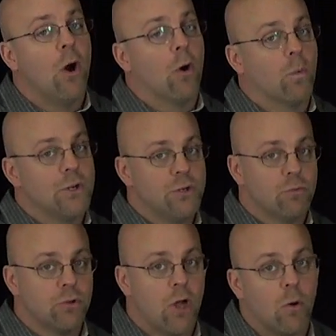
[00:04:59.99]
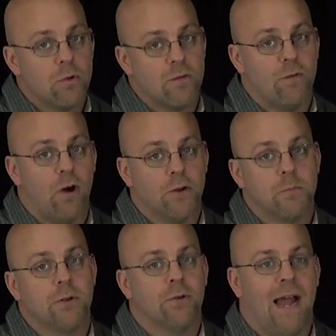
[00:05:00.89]
or when you lower the
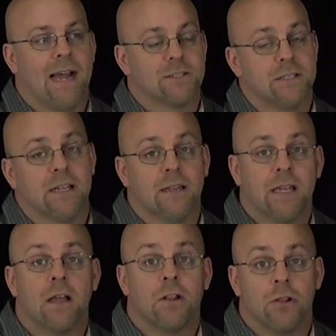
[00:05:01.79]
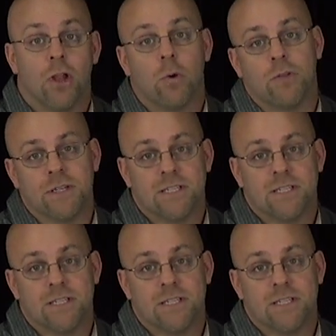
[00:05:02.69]
volume, you don't accidentally lower the